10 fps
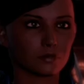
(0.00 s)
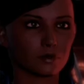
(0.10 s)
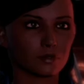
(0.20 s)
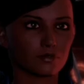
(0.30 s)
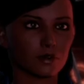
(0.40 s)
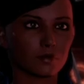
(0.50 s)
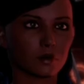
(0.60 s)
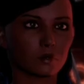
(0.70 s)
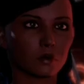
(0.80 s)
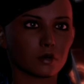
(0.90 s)
Some of
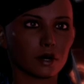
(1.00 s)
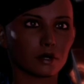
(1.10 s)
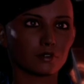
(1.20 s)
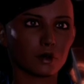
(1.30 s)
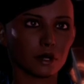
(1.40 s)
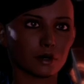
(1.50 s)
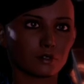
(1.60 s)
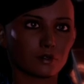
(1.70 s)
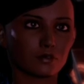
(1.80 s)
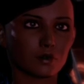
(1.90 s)
their work has
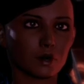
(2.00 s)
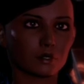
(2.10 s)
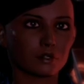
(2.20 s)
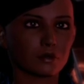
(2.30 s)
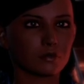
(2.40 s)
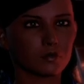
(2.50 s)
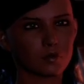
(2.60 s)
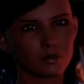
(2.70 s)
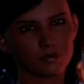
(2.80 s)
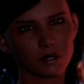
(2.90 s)
Alliance support.
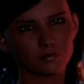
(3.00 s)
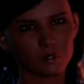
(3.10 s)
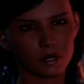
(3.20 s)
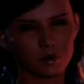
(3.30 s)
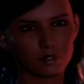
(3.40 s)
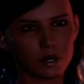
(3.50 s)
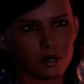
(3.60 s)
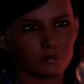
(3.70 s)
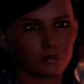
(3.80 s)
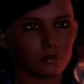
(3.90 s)
That might be why they
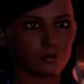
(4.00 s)
stayed.